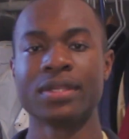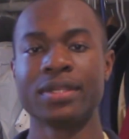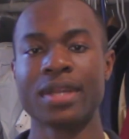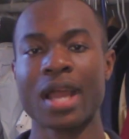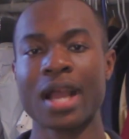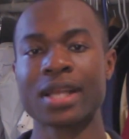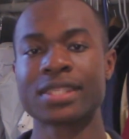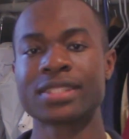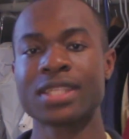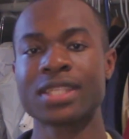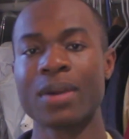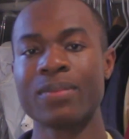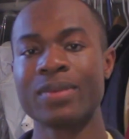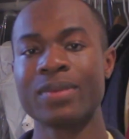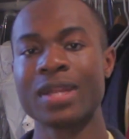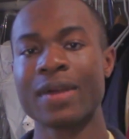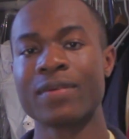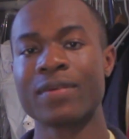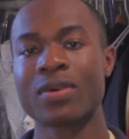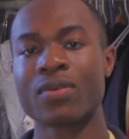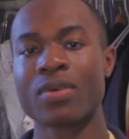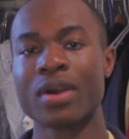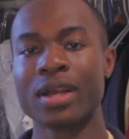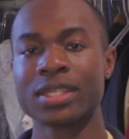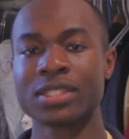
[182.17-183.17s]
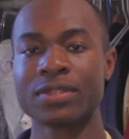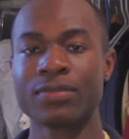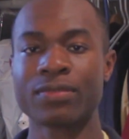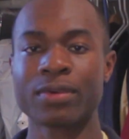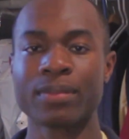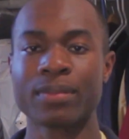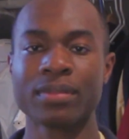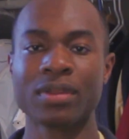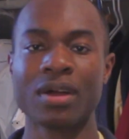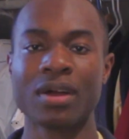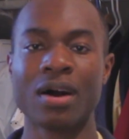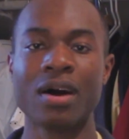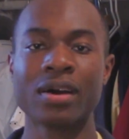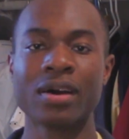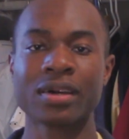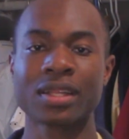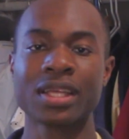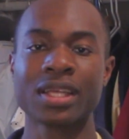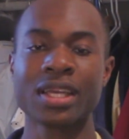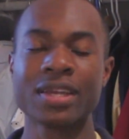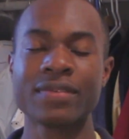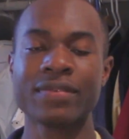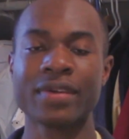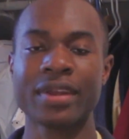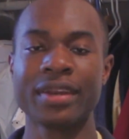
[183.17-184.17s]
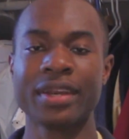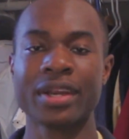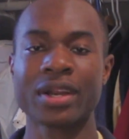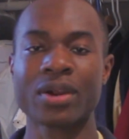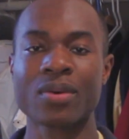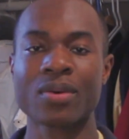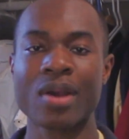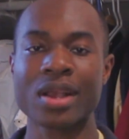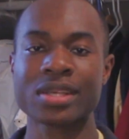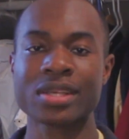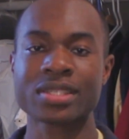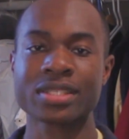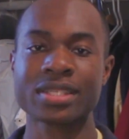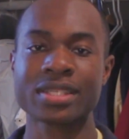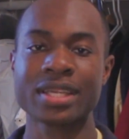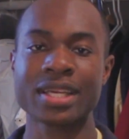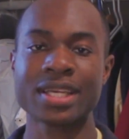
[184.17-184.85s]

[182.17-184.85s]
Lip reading: Next up, we have a question from Long Live, and their question